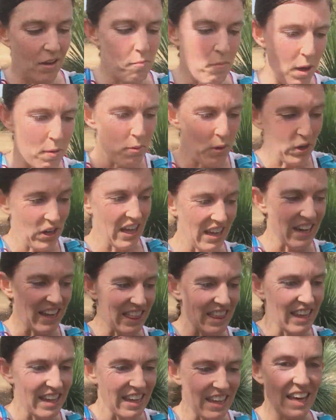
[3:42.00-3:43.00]
My body, I
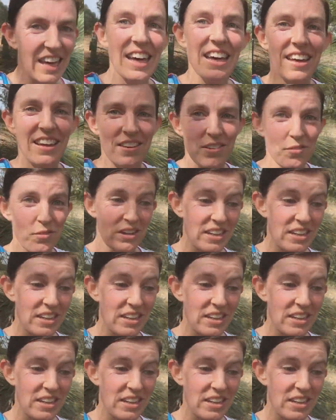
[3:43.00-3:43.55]
think, has